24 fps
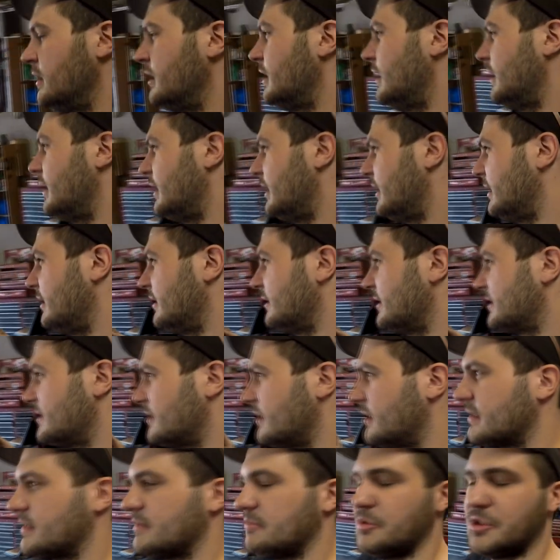
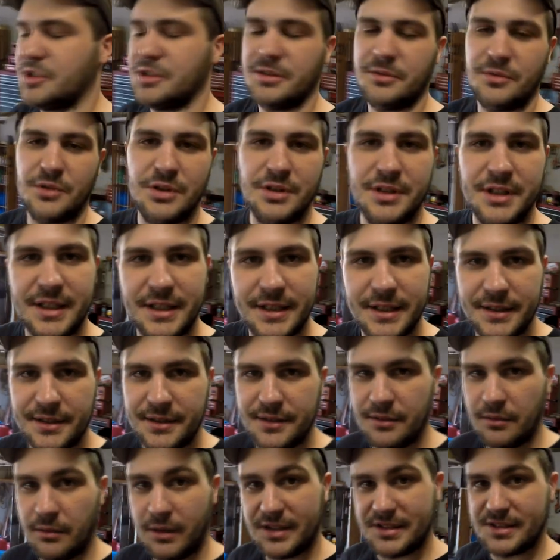Sucks we couldn't really get
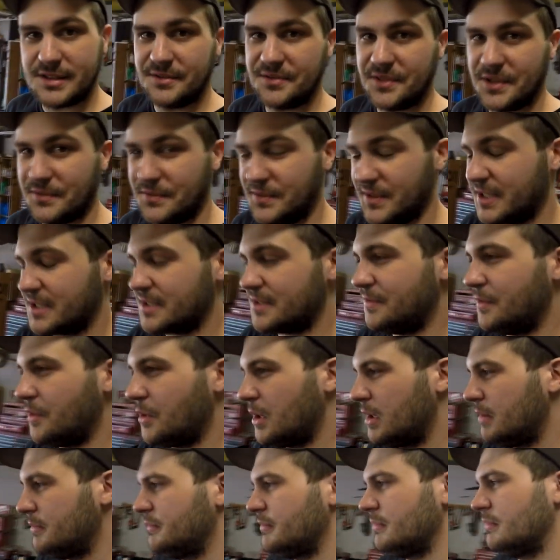the rest of it fixed
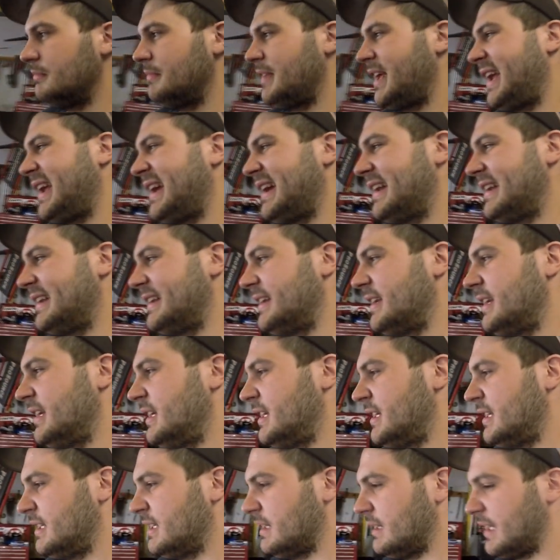for him. And
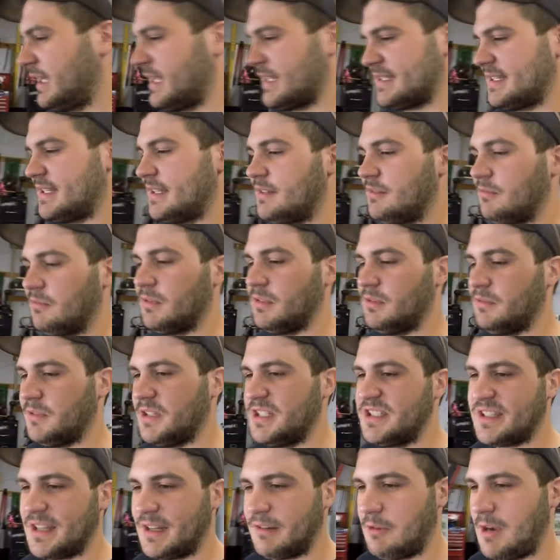like I said, the real
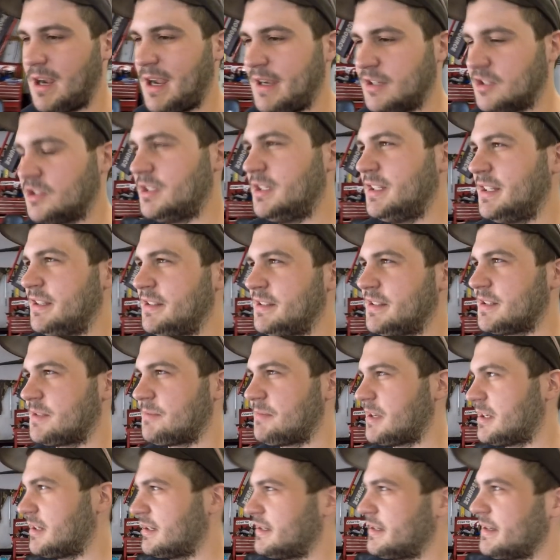reason why I couldn't is
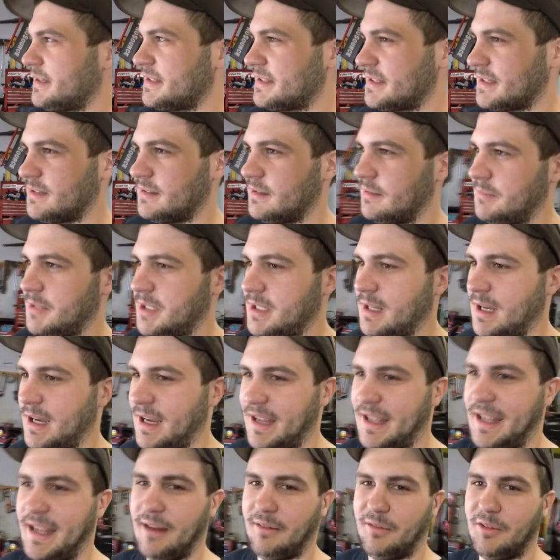because, I mean, I
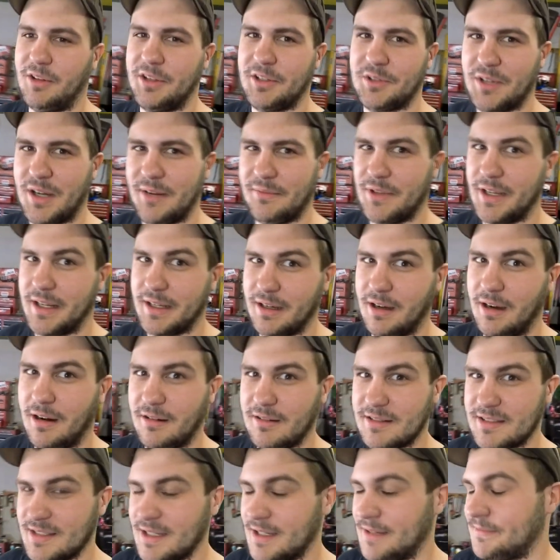can't really drive that
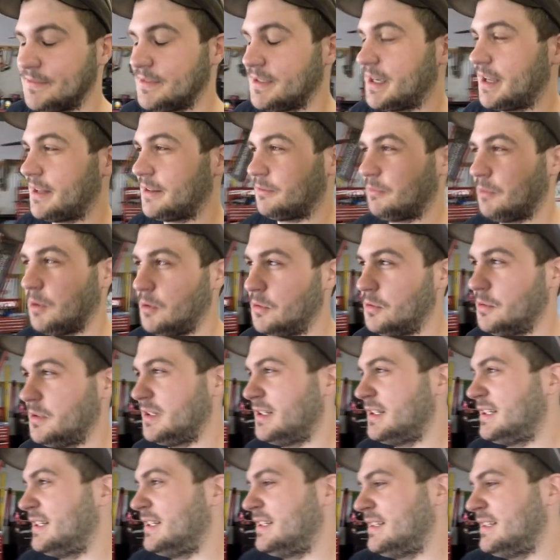car safely on the road.